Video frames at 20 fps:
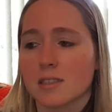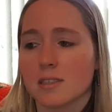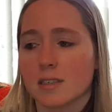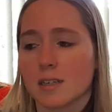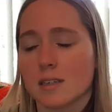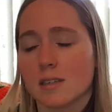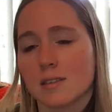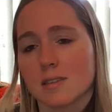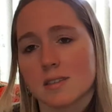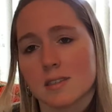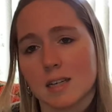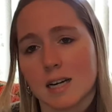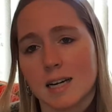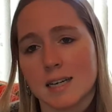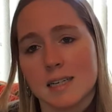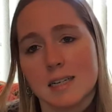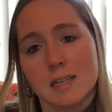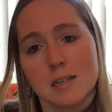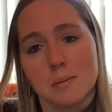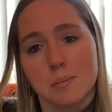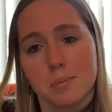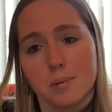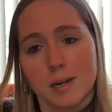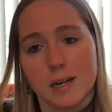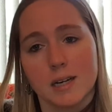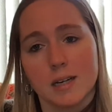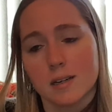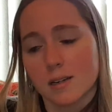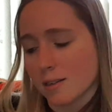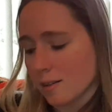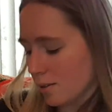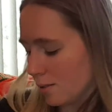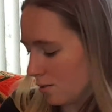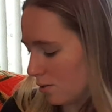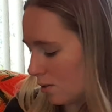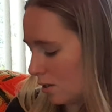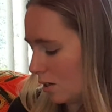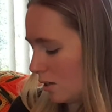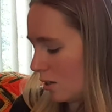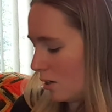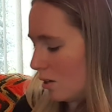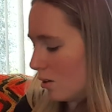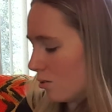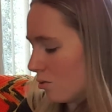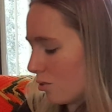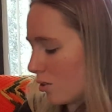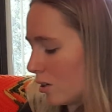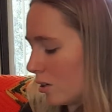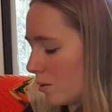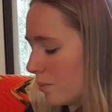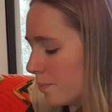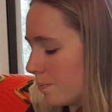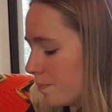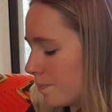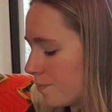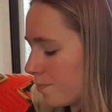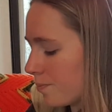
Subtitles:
since I need a break from